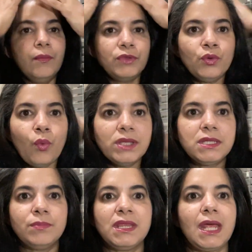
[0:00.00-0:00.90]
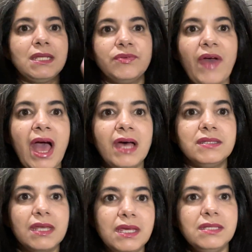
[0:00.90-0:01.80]
You want something that is
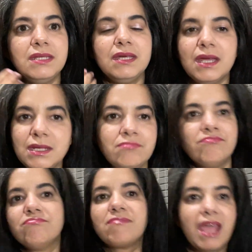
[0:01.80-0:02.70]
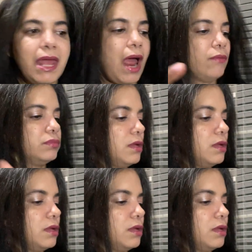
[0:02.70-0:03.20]
fast, easy, and get out.